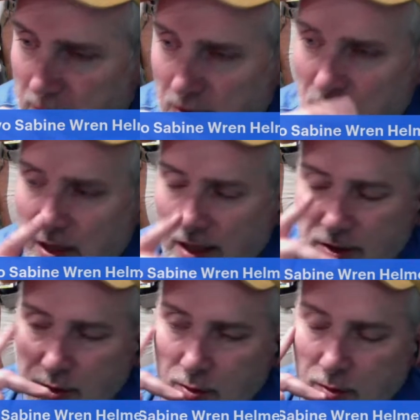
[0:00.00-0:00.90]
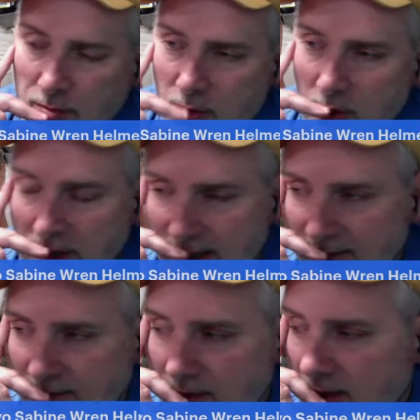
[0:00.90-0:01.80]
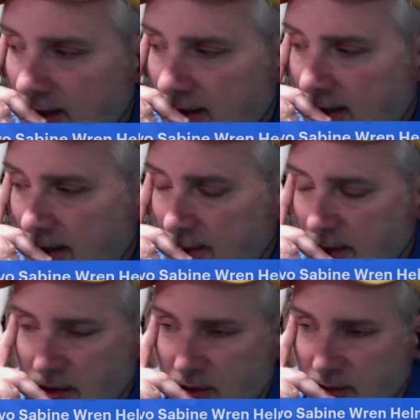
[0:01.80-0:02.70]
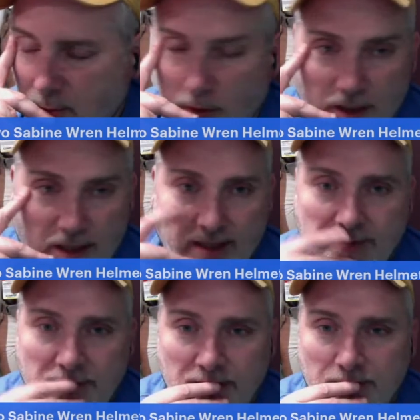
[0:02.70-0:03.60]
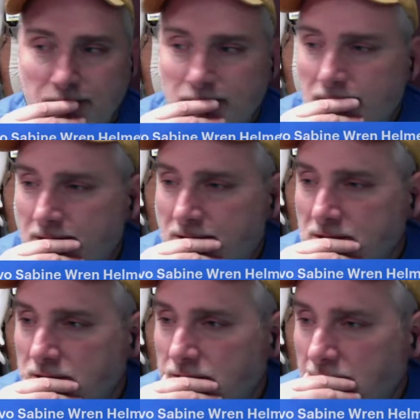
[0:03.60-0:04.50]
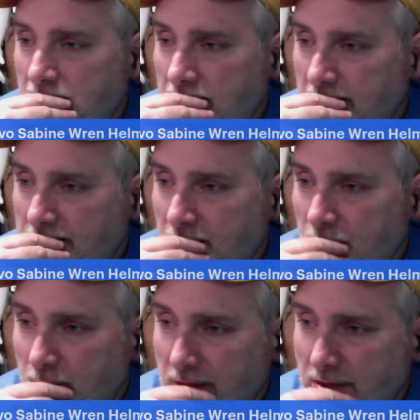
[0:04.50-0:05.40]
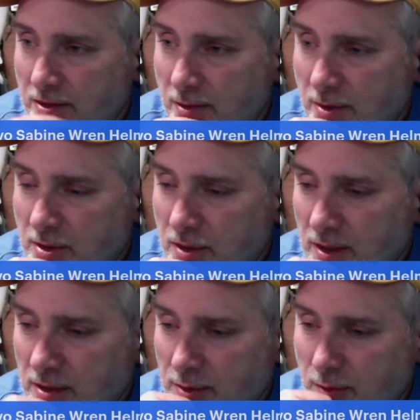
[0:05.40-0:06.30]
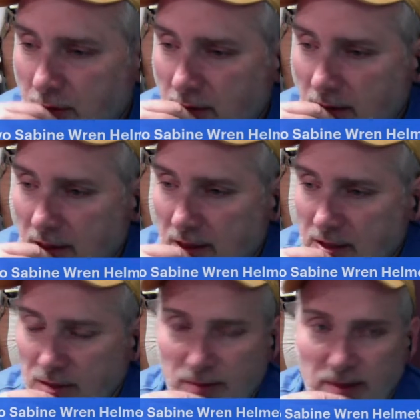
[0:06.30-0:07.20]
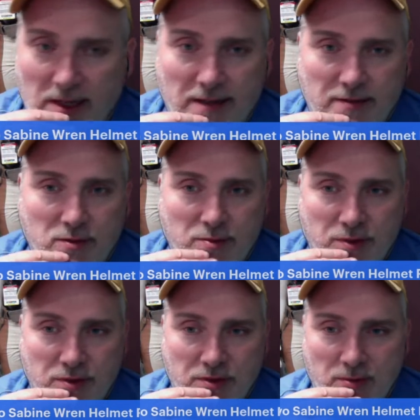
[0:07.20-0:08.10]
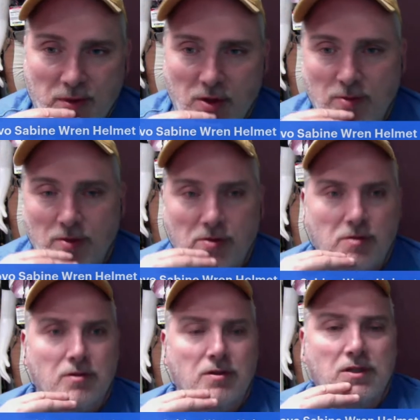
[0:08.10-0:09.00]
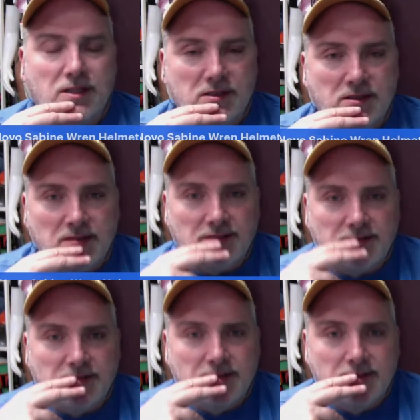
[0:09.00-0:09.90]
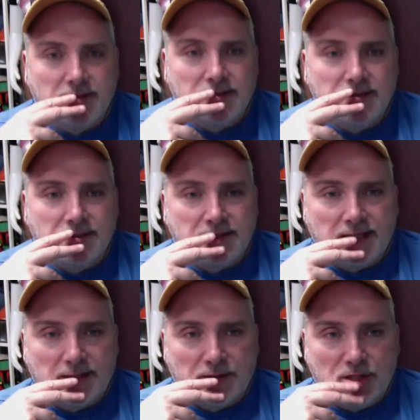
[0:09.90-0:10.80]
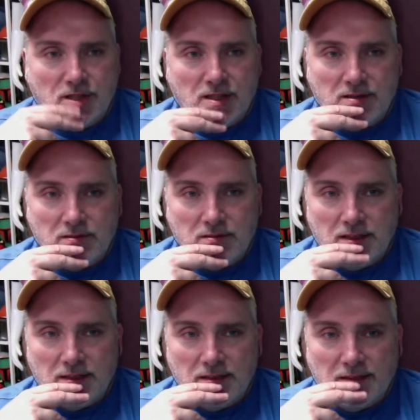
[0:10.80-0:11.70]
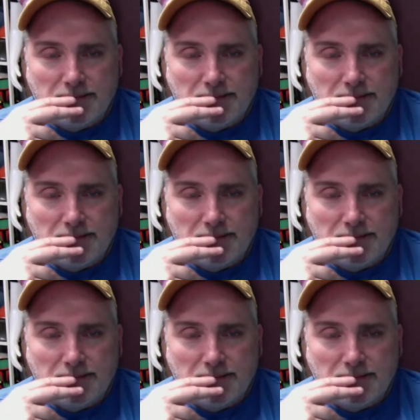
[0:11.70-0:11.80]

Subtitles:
gonna try to do more. I have a bunch of work I have to do this next couple weeks, so I'm gonna try to do some lives with building some armor and stuff. And John Ken